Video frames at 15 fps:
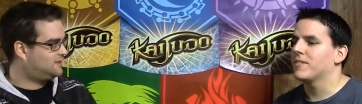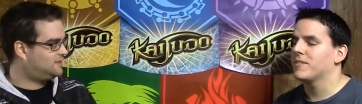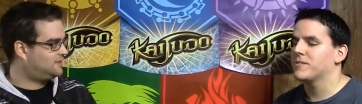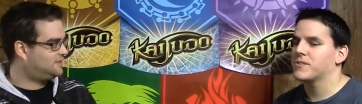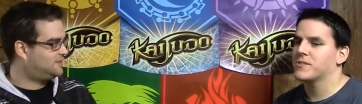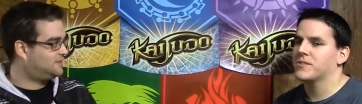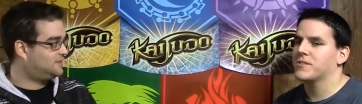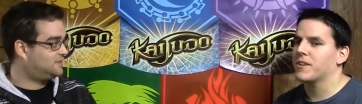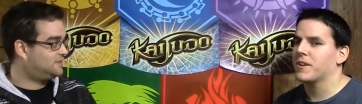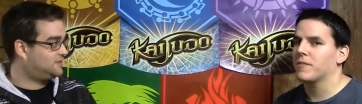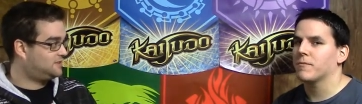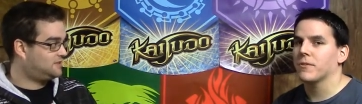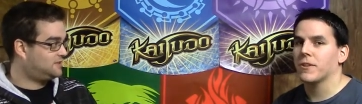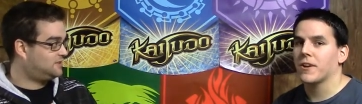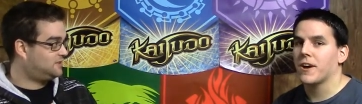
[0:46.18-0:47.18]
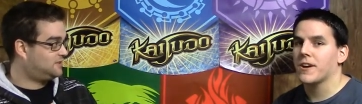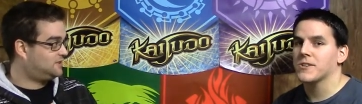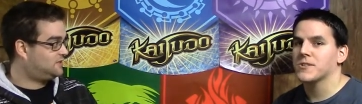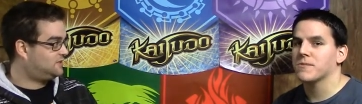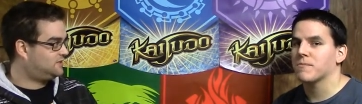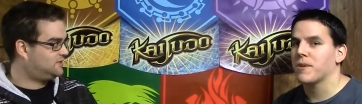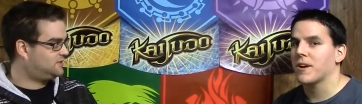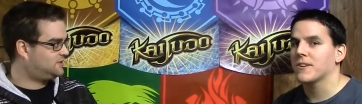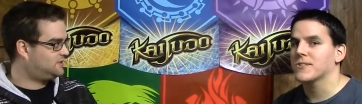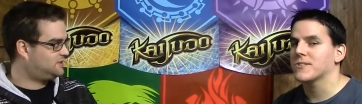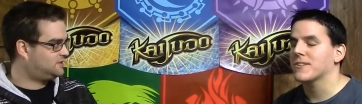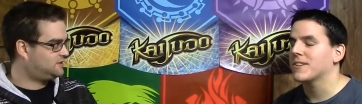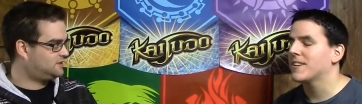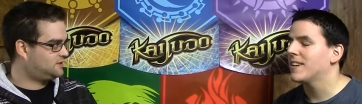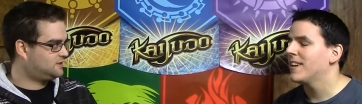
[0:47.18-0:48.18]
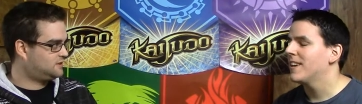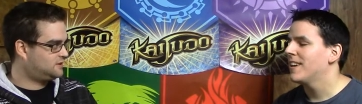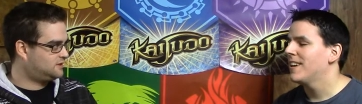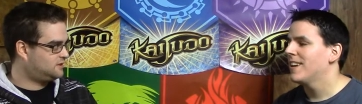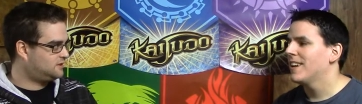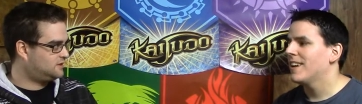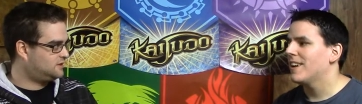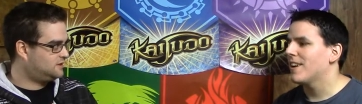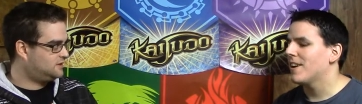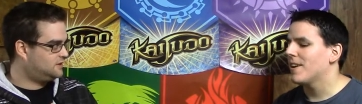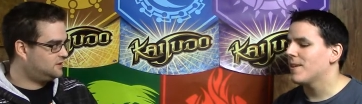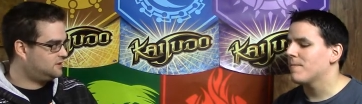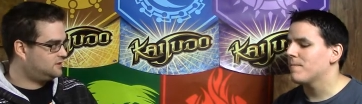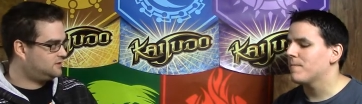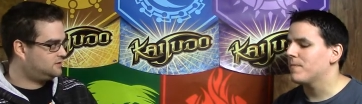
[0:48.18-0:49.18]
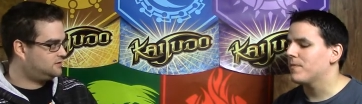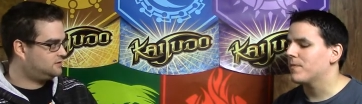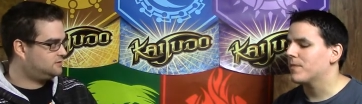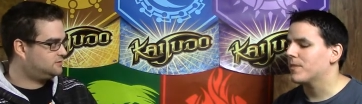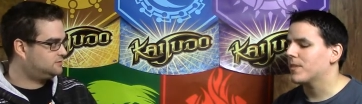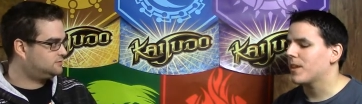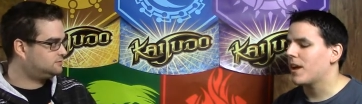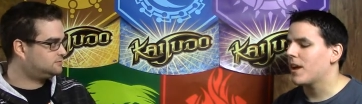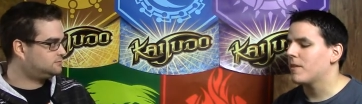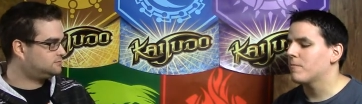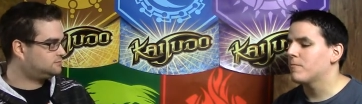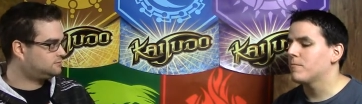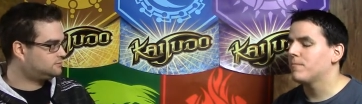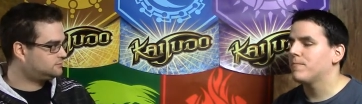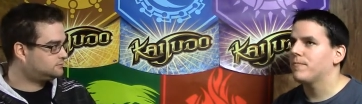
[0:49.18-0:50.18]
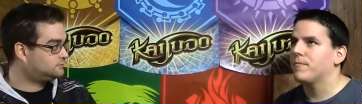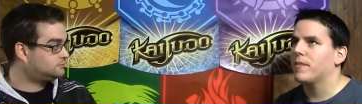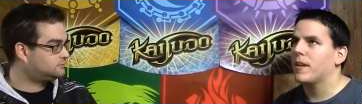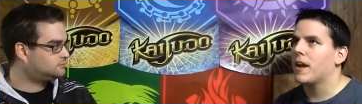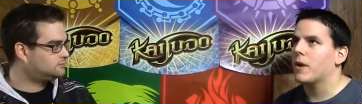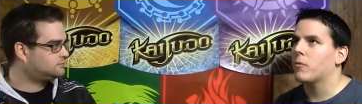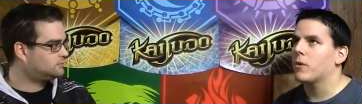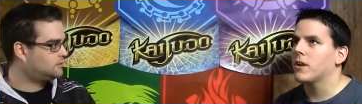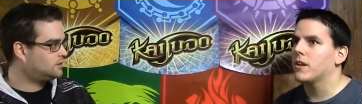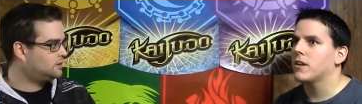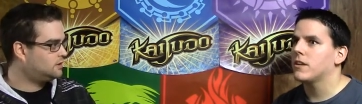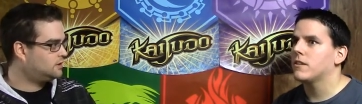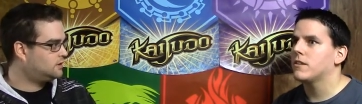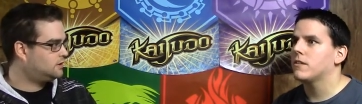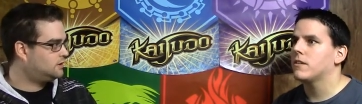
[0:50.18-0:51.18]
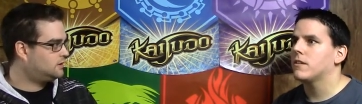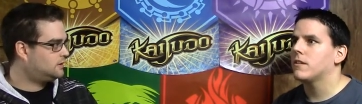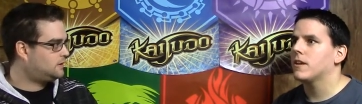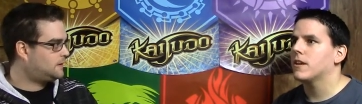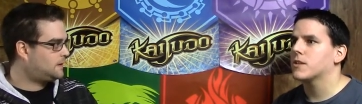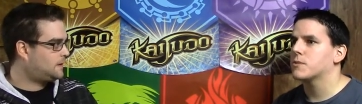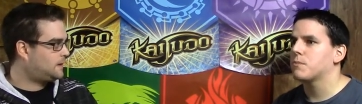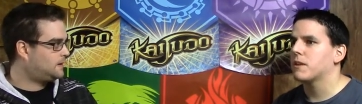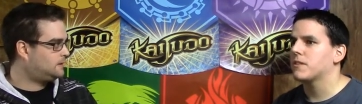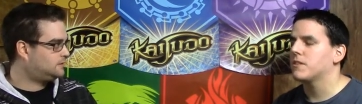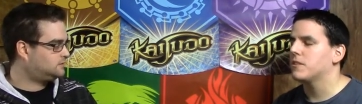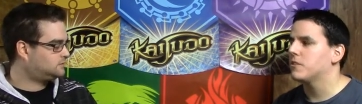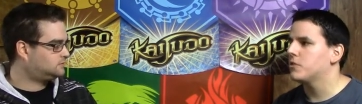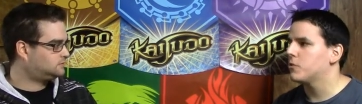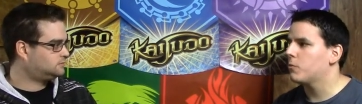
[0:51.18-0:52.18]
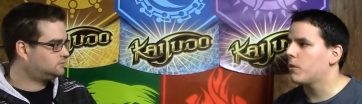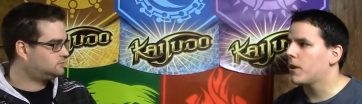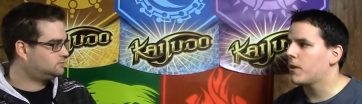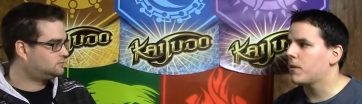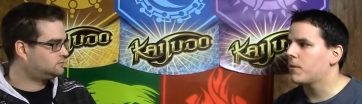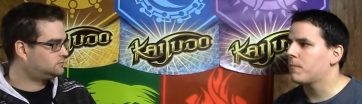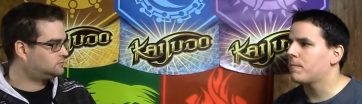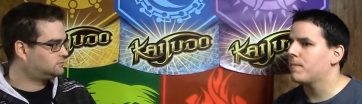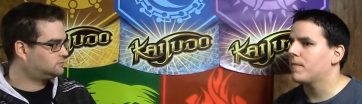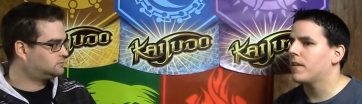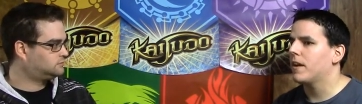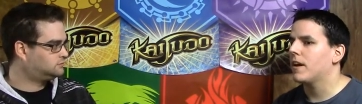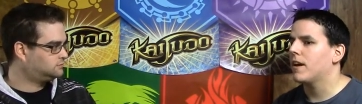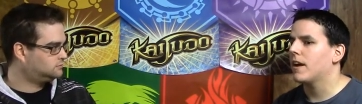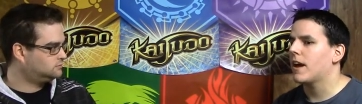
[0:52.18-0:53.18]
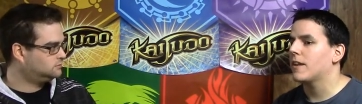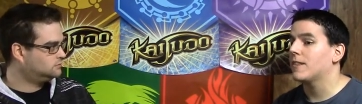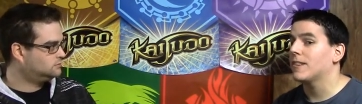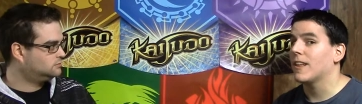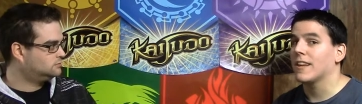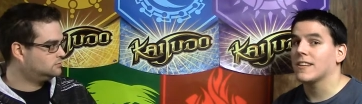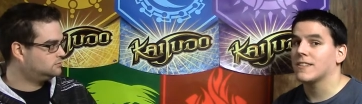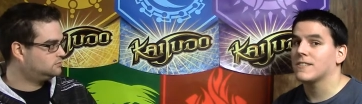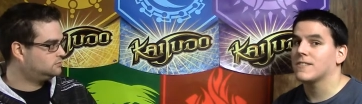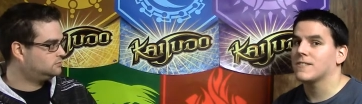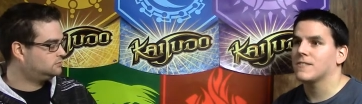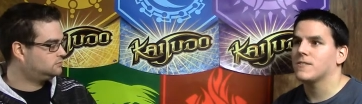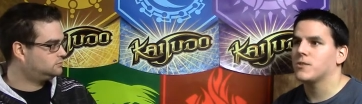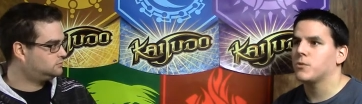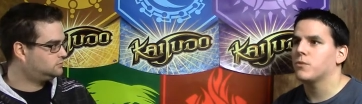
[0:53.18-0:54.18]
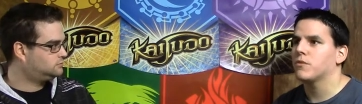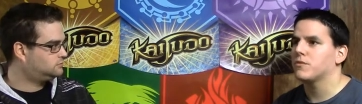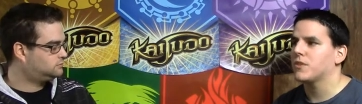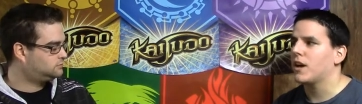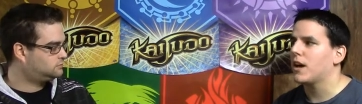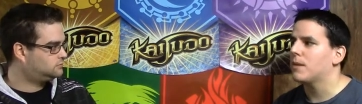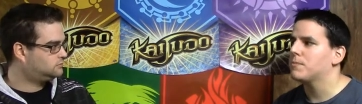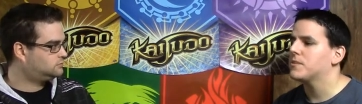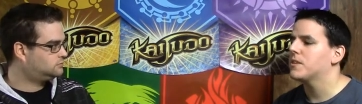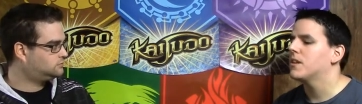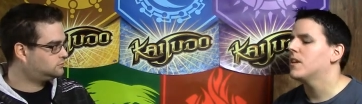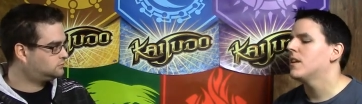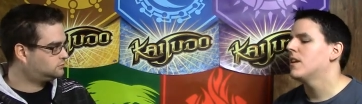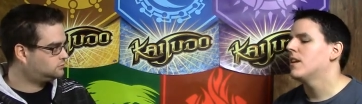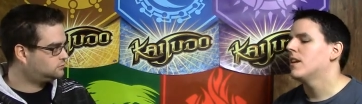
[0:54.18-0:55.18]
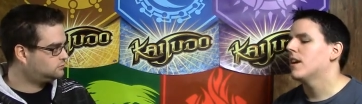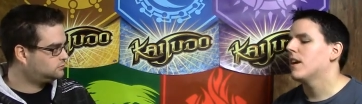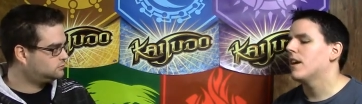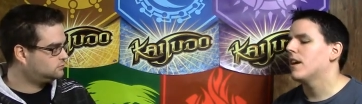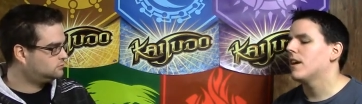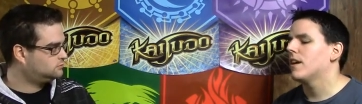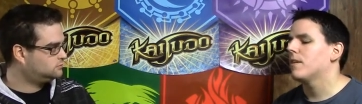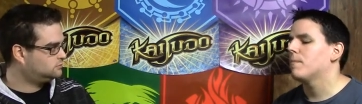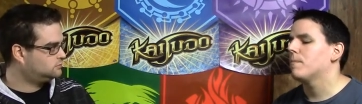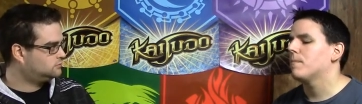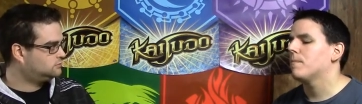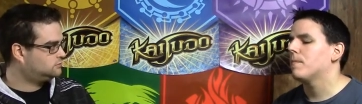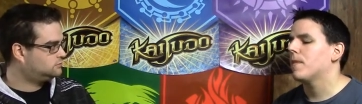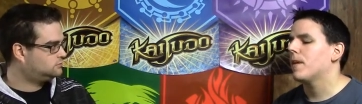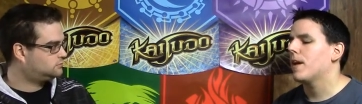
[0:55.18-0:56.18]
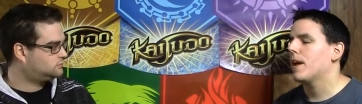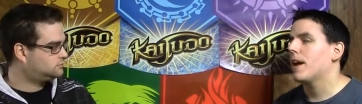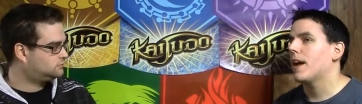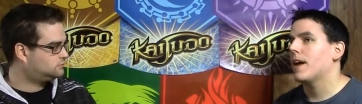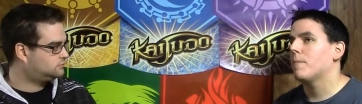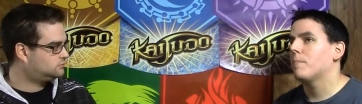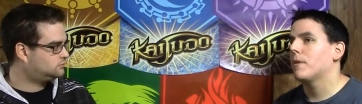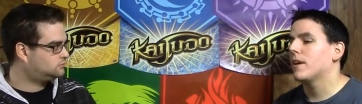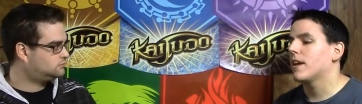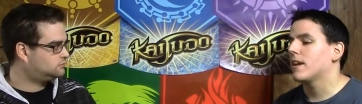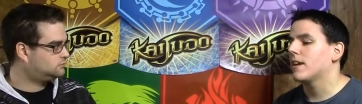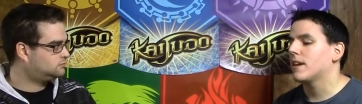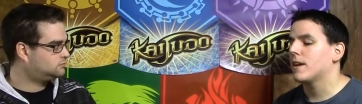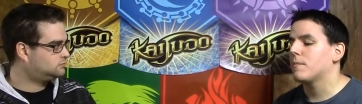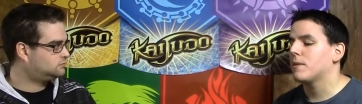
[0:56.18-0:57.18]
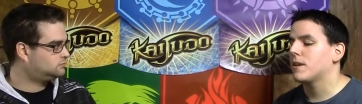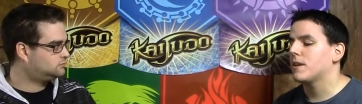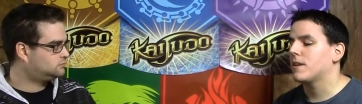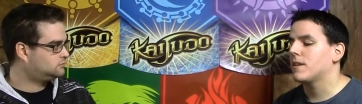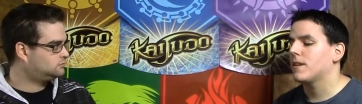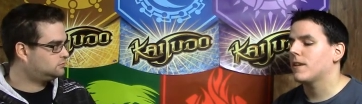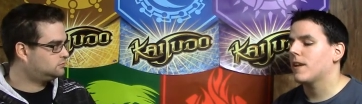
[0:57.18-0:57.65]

Speaker 1: it's uh, really awesome, honestly. Um, I I went in expecting to do well. Uh, I'd like to have topped, um, but hey, I mean,